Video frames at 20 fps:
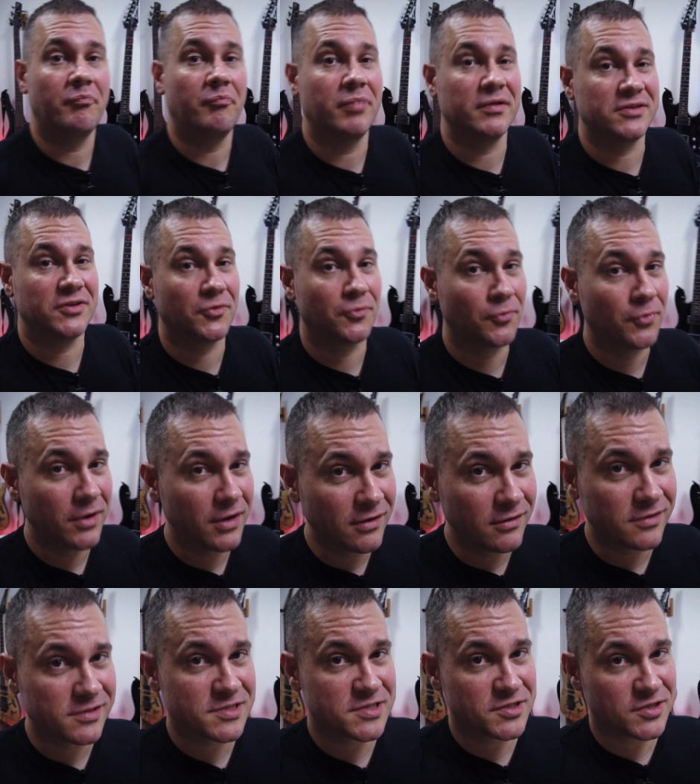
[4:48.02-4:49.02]
But the
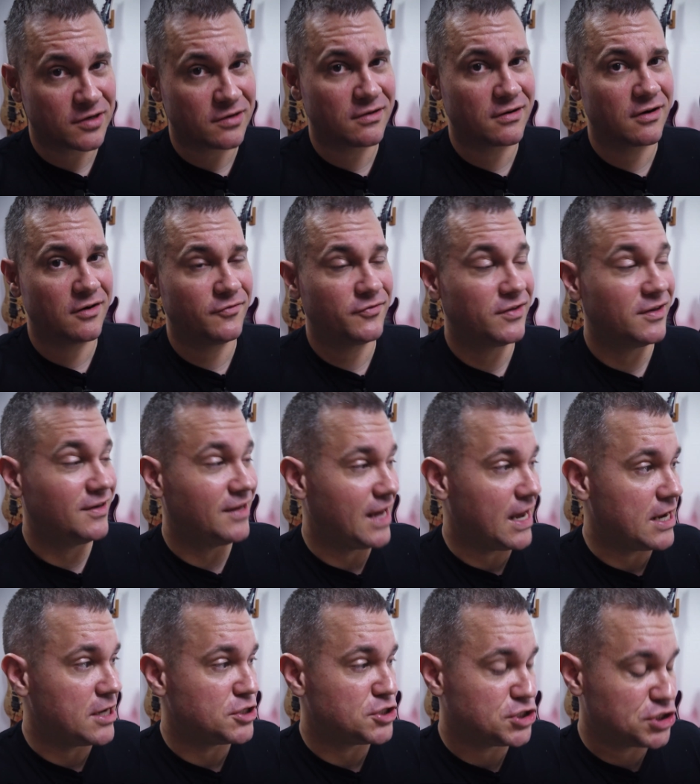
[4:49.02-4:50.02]
real star of
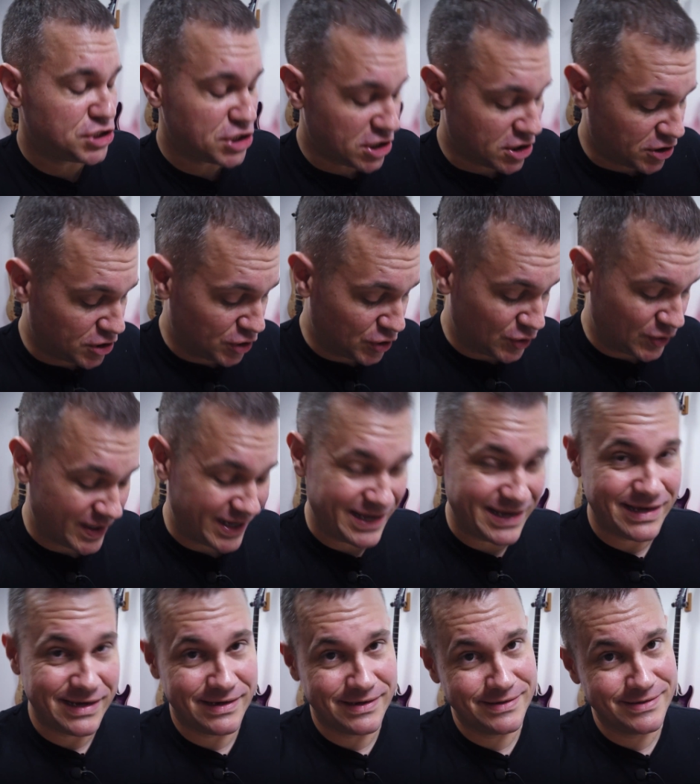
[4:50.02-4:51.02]
today's show
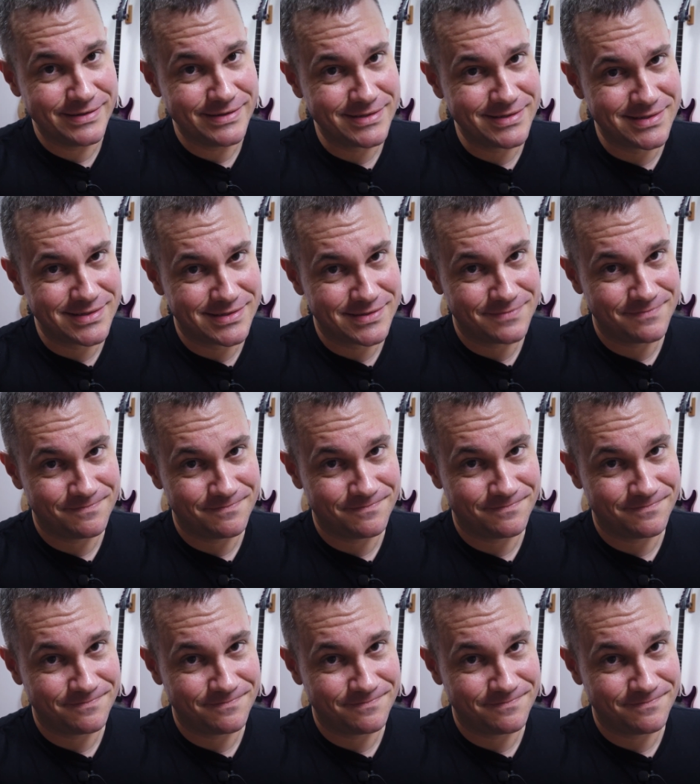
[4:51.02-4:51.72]
is